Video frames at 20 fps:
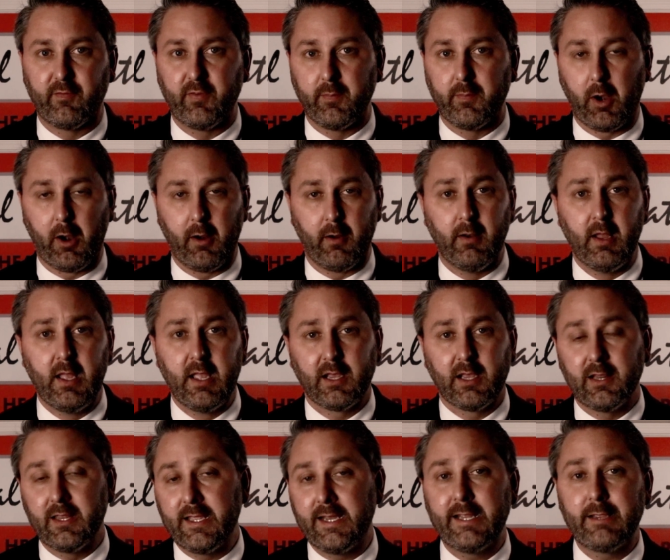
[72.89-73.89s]
from our
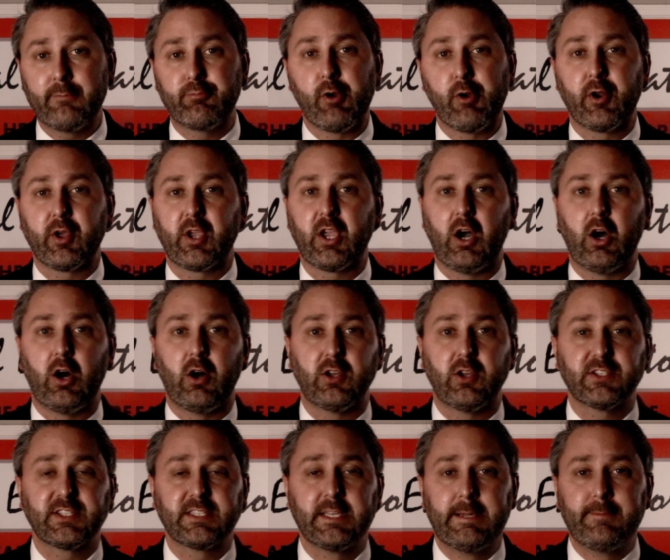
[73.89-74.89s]
cleaning
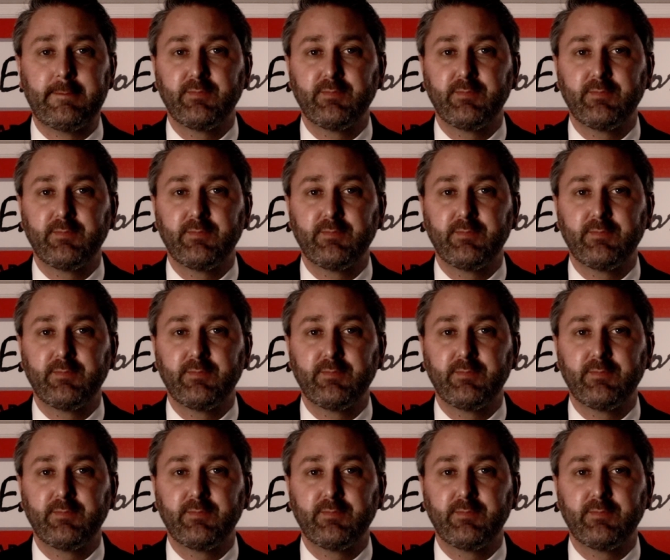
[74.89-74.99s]
protocols